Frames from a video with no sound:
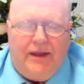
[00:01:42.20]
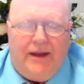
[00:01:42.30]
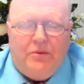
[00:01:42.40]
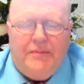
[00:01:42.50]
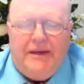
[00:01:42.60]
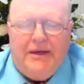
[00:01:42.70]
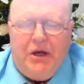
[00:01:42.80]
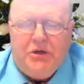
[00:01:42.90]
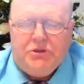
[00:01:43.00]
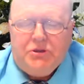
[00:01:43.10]
That would be an
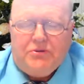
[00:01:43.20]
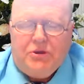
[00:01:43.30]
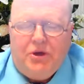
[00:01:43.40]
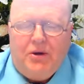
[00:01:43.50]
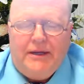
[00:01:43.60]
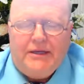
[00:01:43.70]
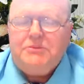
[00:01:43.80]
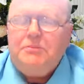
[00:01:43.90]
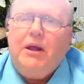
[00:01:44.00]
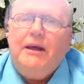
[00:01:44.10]
usher, Charlie
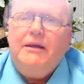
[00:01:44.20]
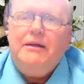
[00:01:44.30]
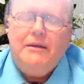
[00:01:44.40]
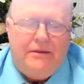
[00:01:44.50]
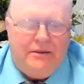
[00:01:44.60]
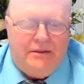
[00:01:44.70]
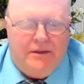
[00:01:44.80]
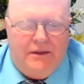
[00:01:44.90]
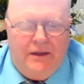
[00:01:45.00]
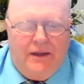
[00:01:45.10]
explained.
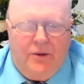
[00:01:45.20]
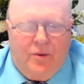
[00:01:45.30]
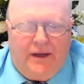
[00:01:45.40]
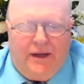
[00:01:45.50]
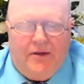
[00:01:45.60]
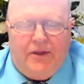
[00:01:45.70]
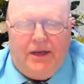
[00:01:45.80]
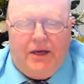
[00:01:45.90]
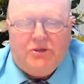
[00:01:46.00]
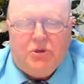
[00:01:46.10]
Well,
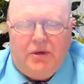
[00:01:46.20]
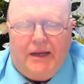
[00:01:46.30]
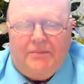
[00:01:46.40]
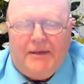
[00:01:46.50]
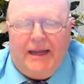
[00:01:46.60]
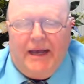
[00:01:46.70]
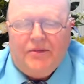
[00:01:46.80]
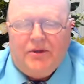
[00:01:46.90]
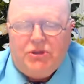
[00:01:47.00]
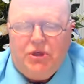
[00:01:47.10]
the usher led me
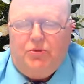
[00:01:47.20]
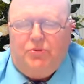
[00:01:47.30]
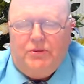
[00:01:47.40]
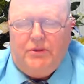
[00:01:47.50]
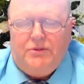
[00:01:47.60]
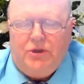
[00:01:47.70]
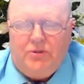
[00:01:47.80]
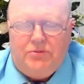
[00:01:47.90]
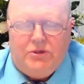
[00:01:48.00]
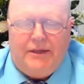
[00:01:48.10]
down the chute,
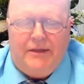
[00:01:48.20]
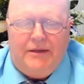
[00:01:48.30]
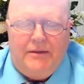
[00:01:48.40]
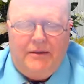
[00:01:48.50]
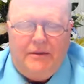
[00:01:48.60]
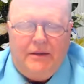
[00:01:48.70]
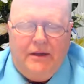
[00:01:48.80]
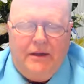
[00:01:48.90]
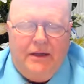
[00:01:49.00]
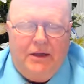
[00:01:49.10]
Joe said.
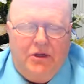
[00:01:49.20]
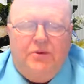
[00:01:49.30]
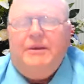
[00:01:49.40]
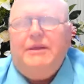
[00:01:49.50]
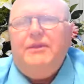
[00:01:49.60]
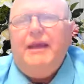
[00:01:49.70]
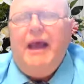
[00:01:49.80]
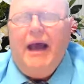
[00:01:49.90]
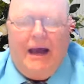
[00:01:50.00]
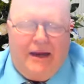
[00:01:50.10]
You mean
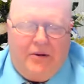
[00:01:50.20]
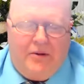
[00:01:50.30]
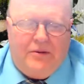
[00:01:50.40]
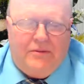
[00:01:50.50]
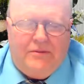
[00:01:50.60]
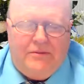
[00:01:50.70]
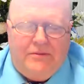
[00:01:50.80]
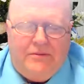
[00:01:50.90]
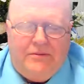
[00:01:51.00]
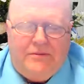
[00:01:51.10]
the aisle,
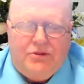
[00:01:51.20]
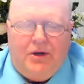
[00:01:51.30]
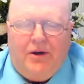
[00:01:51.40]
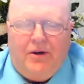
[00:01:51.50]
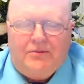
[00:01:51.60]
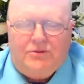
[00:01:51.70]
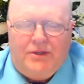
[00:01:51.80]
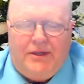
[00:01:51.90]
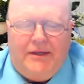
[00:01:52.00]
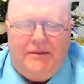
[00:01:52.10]

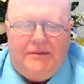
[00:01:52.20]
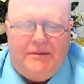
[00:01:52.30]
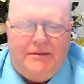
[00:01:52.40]
Charles said.